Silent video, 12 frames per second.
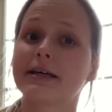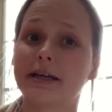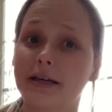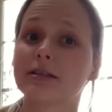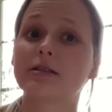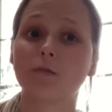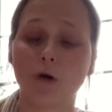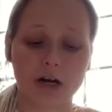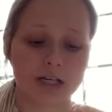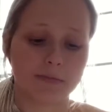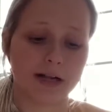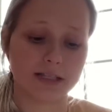is more
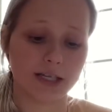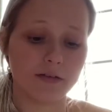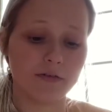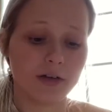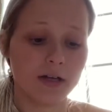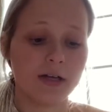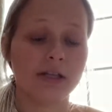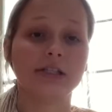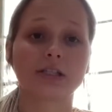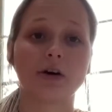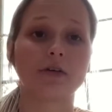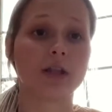expensive.
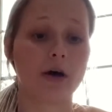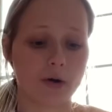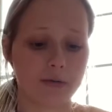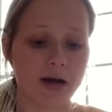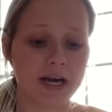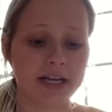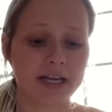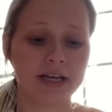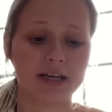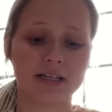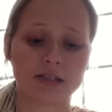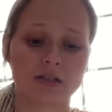So lower
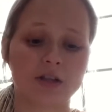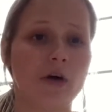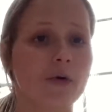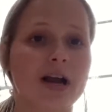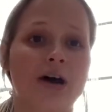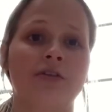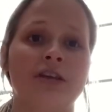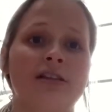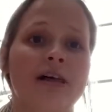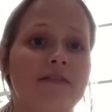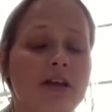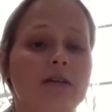money is lower healthy
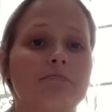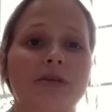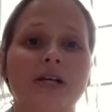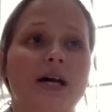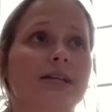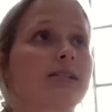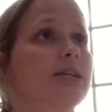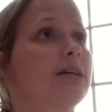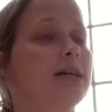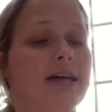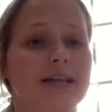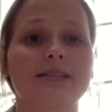living because
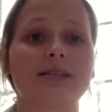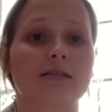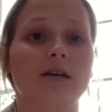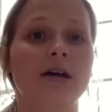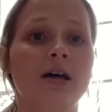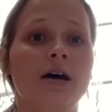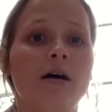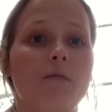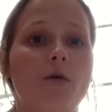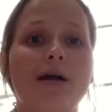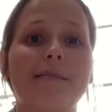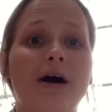it's
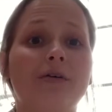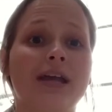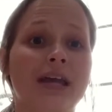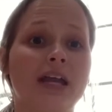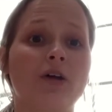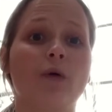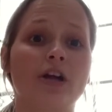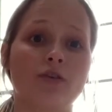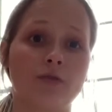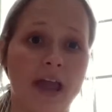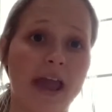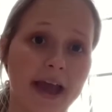more about getting what
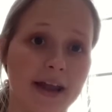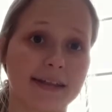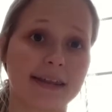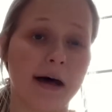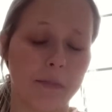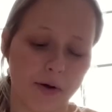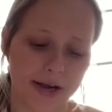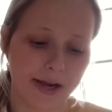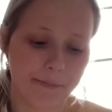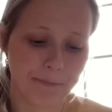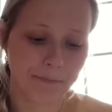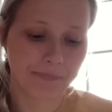you can at that
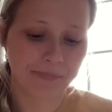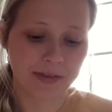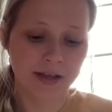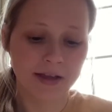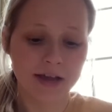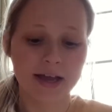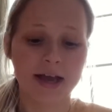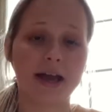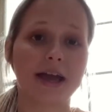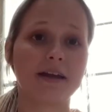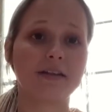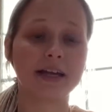point.
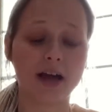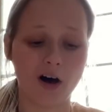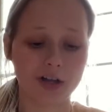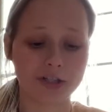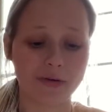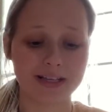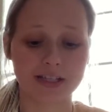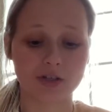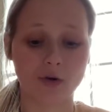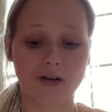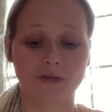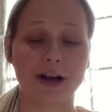Italy also has a
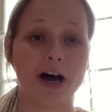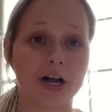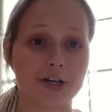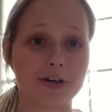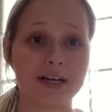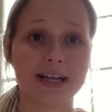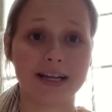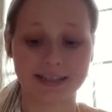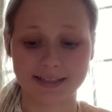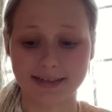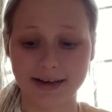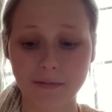score of 100 and
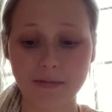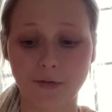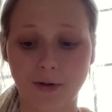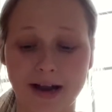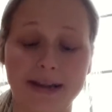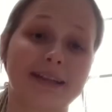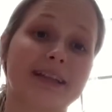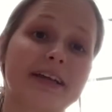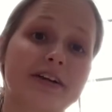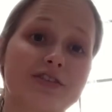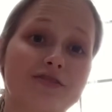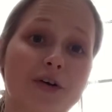is number 1 in
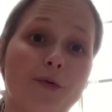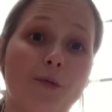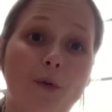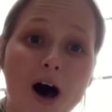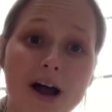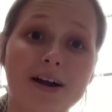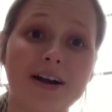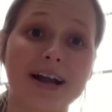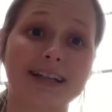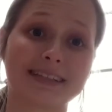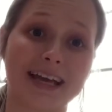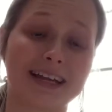leaders for water
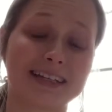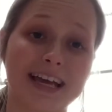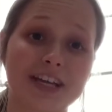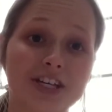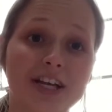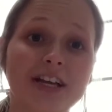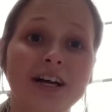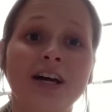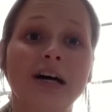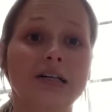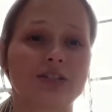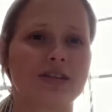and sanitation.
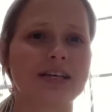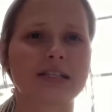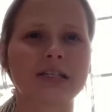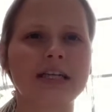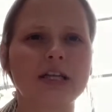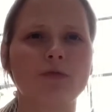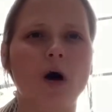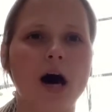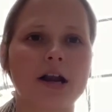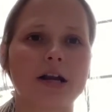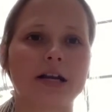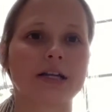So this clean
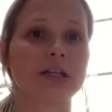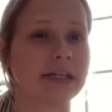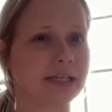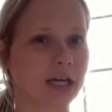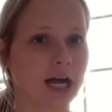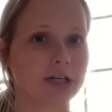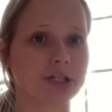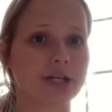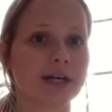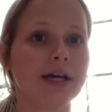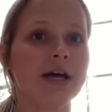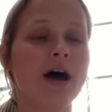water and clean
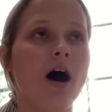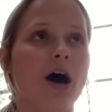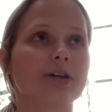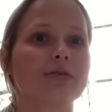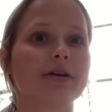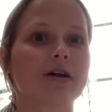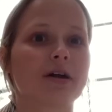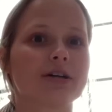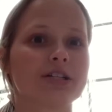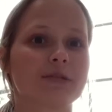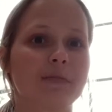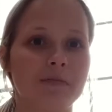country also
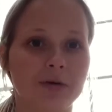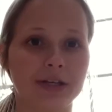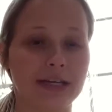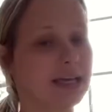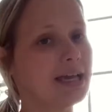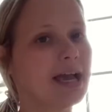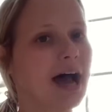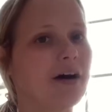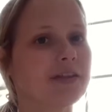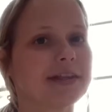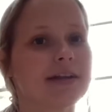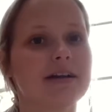encourages people to eat
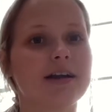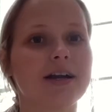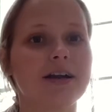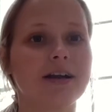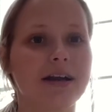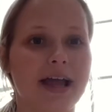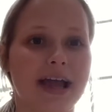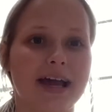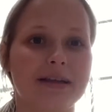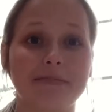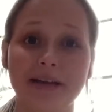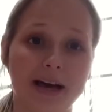healthier
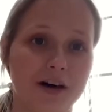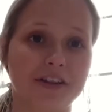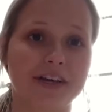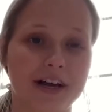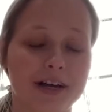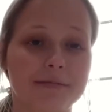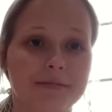and be healthier.